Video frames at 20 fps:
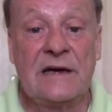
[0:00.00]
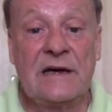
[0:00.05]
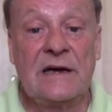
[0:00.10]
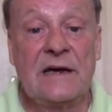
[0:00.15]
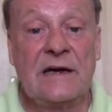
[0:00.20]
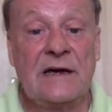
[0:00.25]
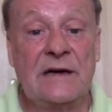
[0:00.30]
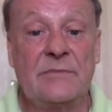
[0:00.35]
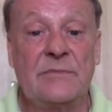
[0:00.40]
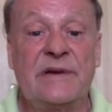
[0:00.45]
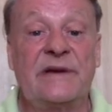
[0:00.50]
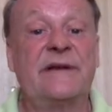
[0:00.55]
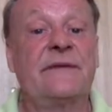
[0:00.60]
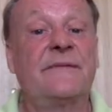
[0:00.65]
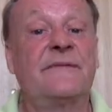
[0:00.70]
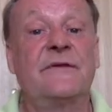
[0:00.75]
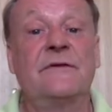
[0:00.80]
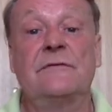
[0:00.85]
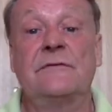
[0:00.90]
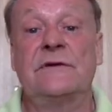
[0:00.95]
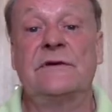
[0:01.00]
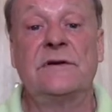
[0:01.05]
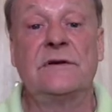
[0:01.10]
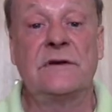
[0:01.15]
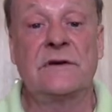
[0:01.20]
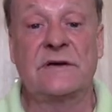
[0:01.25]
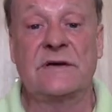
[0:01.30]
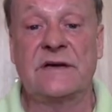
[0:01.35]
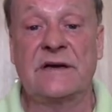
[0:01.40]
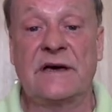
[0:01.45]
But if you
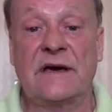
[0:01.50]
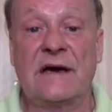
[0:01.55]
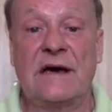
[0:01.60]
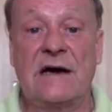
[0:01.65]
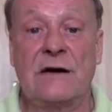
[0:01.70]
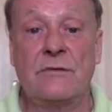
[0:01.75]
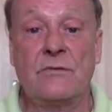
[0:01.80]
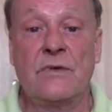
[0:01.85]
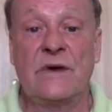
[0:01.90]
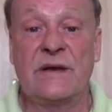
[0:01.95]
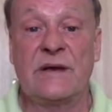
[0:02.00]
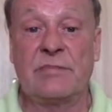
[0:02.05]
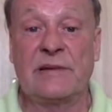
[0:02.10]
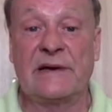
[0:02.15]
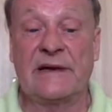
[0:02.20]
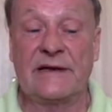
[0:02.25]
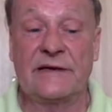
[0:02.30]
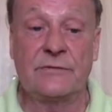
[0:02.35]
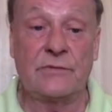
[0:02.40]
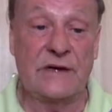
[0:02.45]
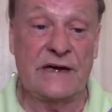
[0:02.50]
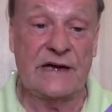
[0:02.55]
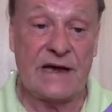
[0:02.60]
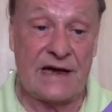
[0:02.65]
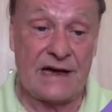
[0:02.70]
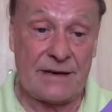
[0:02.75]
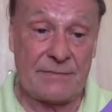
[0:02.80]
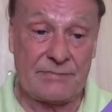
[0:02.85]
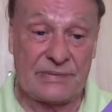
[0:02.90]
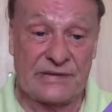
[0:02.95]
look at how we played, we
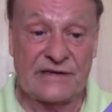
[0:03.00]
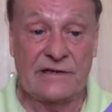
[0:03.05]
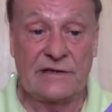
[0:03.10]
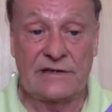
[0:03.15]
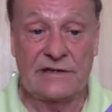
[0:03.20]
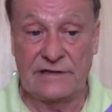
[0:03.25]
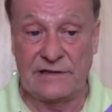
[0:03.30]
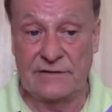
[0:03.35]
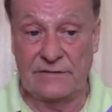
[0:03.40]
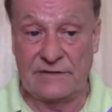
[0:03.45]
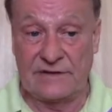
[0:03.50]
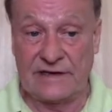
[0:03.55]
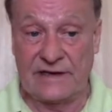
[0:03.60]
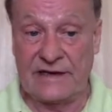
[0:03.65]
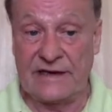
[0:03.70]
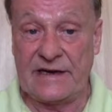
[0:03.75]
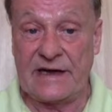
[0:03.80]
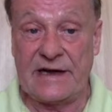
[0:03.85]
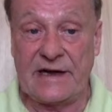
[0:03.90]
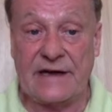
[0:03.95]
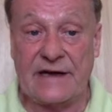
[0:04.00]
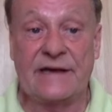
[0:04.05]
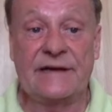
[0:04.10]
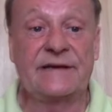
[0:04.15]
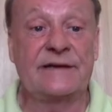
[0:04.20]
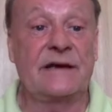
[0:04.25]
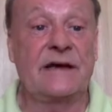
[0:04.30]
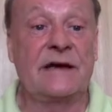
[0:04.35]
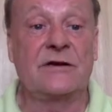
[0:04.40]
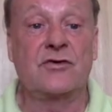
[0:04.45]
absolutely
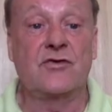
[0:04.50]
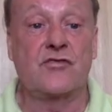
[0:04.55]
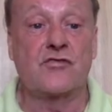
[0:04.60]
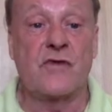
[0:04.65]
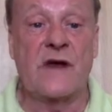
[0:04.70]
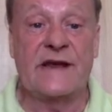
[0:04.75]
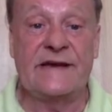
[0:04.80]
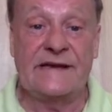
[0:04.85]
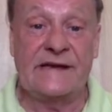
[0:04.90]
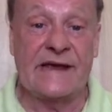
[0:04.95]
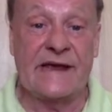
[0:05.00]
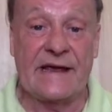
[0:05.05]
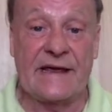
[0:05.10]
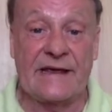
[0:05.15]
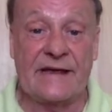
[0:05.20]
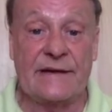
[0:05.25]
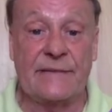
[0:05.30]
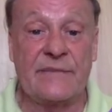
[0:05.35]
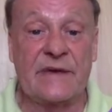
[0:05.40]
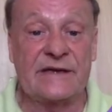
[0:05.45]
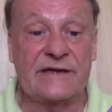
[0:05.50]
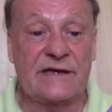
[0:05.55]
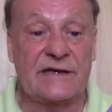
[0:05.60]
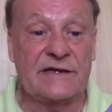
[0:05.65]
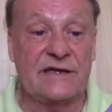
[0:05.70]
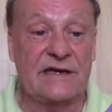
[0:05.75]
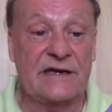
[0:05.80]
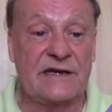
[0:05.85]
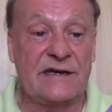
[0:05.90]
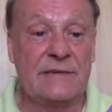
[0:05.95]
had a great game as a
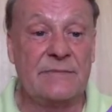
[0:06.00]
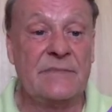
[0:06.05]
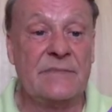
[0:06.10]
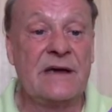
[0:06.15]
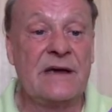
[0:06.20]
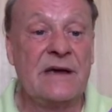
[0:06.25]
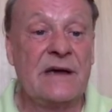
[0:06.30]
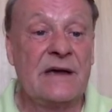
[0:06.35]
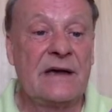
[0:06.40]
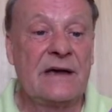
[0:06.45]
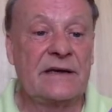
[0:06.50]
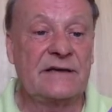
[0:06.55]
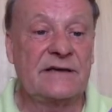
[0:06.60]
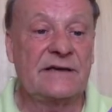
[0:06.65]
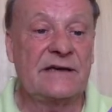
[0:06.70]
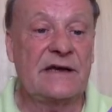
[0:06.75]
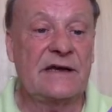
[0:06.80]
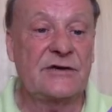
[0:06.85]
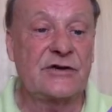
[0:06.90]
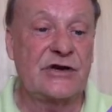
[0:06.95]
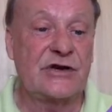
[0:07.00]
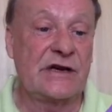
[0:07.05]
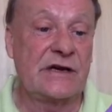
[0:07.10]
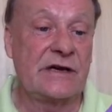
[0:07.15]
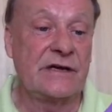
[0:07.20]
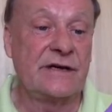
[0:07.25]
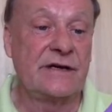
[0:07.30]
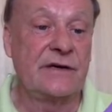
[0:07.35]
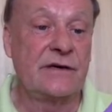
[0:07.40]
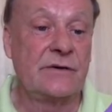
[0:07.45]
team, and
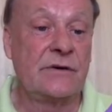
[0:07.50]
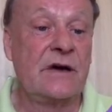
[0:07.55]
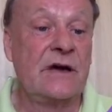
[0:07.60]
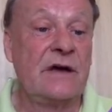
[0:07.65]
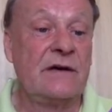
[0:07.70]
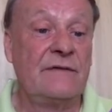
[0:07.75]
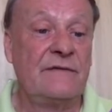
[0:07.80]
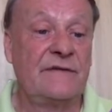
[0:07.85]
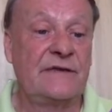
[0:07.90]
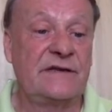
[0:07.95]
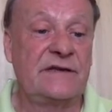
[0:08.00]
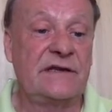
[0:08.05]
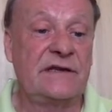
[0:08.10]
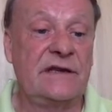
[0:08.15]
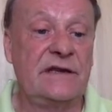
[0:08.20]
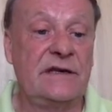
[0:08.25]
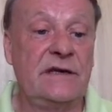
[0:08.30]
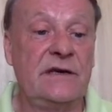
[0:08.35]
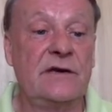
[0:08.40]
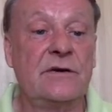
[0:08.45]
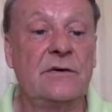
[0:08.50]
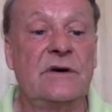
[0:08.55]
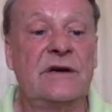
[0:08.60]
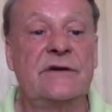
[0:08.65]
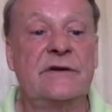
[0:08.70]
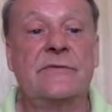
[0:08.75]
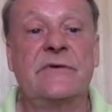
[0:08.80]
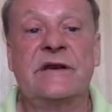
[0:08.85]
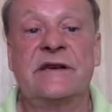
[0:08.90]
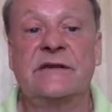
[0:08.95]
Satriano, Vitinho
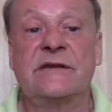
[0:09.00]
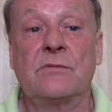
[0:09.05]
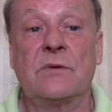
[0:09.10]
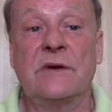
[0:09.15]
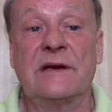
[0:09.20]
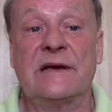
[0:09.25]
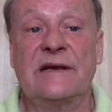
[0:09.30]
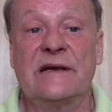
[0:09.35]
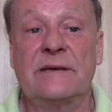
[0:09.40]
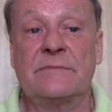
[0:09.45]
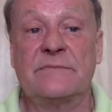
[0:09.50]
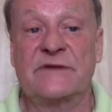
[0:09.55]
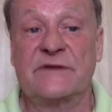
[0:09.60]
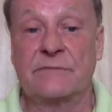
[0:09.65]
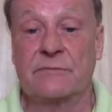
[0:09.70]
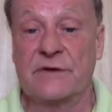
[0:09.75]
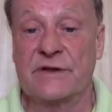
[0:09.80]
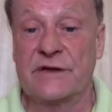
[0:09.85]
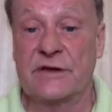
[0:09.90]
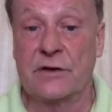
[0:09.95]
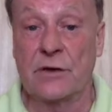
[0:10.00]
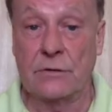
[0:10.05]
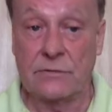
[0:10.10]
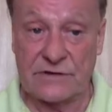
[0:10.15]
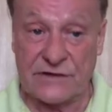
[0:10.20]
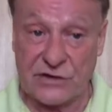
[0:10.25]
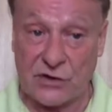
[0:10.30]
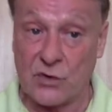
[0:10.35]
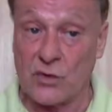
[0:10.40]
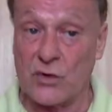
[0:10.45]
and Rhys Williams were the goal
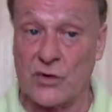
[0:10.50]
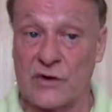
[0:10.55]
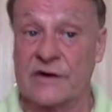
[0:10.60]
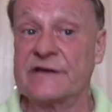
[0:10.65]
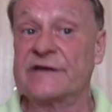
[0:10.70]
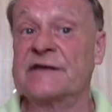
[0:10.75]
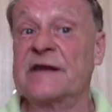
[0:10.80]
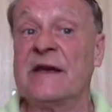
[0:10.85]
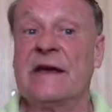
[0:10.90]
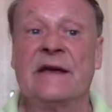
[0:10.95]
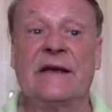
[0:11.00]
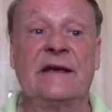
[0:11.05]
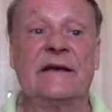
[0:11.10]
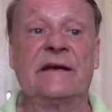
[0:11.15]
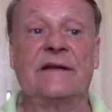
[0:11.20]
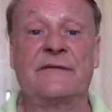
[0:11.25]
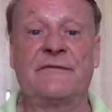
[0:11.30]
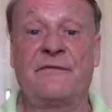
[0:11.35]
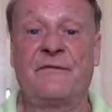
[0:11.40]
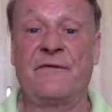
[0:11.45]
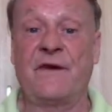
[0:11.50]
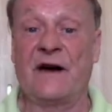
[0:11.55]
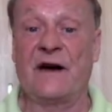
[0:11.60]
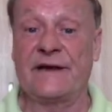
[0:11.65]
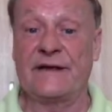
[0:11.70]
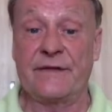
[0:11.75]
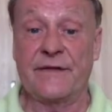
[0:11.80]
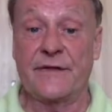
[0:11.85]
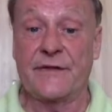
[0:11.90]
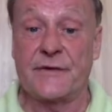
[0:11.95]
scorers in a
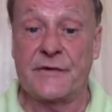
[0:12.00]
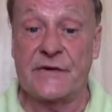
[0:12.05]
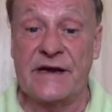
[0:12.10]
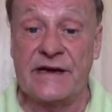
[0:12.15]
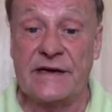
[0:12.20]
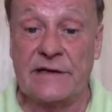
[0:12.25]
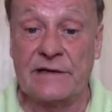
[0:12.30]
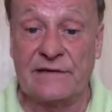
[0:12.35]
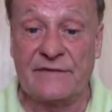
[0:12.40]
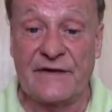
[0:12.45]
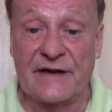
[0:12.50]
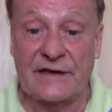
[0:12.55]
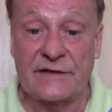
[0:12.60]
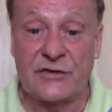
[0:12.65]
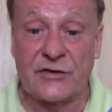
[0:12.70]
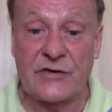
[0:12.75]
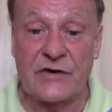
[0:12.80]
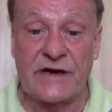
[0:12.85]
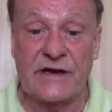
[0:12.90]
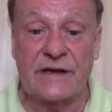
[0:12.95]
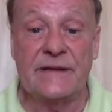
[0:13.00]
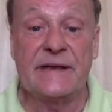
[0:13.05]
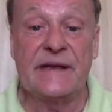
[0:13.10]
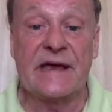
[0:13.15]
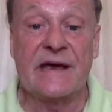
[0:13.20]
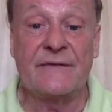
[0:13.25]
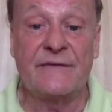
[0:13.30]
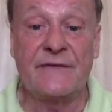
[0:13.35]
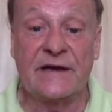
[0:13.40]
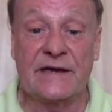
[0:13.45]
fine 3-0 victory in the
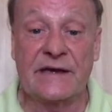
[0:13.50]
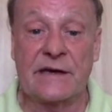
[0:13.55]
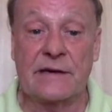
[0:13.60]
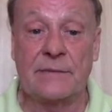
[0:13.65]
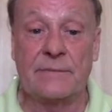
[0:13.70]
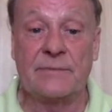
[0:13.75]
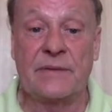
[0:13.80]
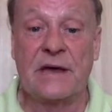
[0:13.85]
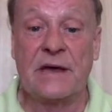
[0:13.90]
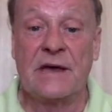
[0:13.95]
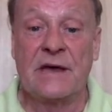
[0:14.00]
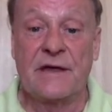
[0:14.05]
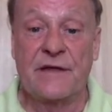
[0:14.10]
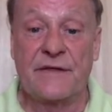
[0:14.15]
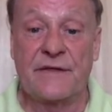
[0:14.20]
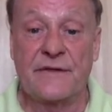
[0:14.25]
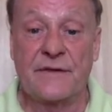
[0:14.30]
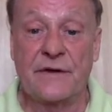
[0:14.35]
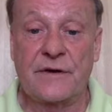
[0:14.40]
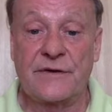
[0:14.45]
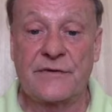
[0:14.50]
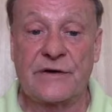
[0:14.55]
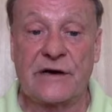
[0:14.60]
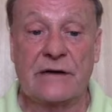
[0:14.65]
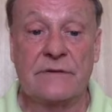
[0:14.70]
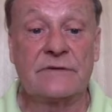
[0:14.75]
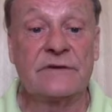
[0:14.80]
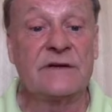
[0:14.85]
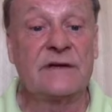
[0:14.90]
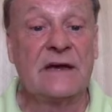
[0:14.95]
FA Cup
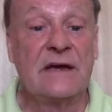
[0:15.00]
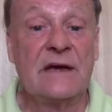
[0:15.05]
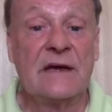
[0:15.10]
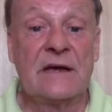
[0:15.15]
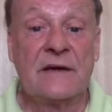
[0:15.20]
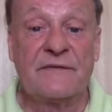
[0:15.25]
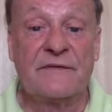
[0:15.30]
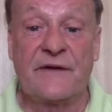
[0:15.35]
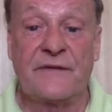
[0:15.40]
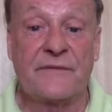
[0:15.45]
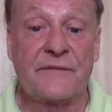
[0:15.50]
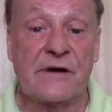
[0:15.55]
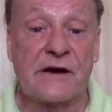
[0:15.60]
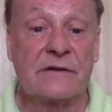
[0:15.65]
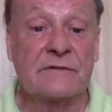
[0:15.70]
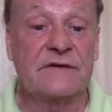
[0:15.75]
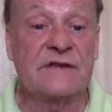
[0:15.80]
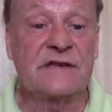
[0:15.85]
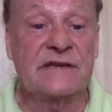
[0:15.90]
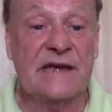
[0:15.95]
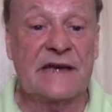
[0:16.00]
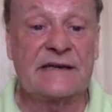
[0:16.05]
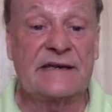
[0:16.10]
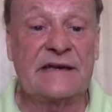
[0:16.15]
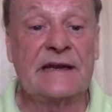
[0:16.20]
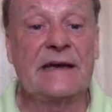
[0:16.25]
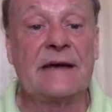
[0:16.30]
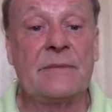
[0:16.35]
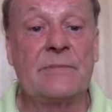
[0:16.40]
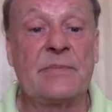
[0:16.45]
fifth round,
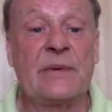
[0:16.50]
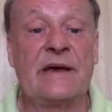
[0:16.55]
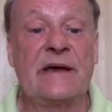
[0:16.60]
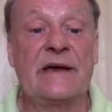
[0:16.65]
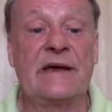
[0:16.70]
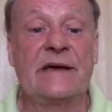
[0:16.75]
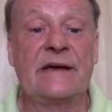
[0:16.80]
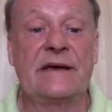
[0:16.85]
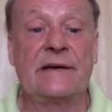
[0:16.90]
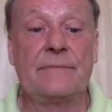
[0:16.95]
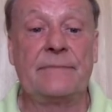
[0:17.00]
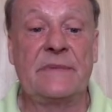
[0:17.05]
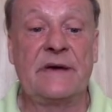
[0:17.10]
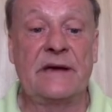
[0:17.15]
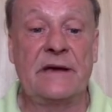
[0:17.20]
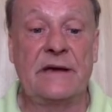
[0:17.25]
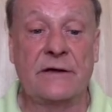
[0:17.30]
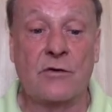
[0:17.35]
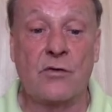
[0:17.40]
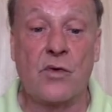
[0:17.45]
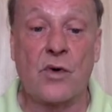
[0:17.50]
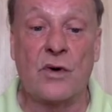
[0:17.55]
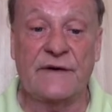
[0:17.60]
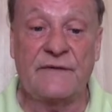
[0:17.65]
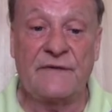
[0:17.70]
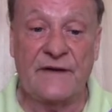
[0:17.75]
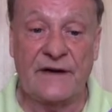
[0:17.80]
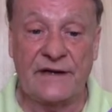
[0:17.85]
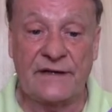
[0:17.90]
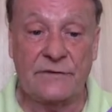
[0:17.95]
setting up a
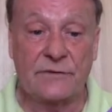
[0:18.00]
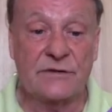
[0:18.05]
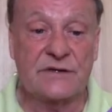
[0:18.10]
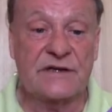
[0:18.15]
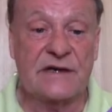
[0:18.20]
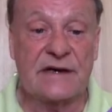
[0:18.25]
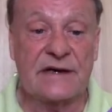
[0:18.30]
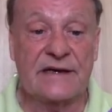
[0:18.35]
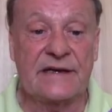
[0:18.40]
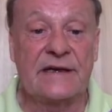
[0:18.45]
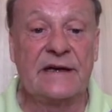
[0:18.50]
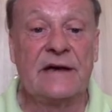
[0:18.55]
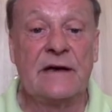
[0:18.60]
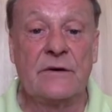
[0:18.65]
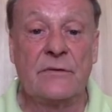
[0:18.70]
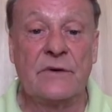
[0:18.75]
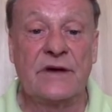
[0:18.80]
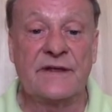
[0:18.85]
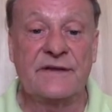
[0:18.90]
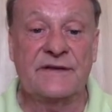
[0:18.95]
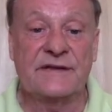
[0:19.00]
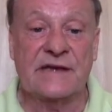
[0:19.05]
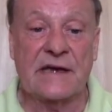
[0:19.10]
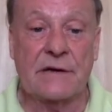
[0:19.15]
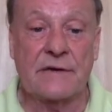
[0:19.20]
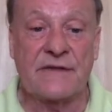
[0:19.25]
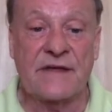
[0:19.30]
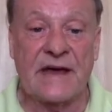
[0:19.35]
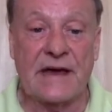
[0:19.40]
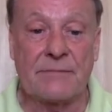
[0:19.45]
quarter-final tie with
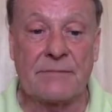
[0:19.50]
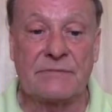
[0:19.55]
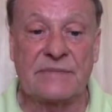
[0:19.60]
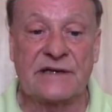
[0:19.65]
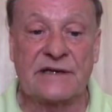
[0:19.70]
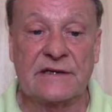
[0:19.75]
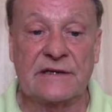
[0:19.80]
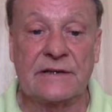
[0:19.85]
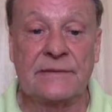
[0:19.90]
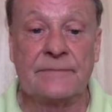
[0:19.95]
Southampton.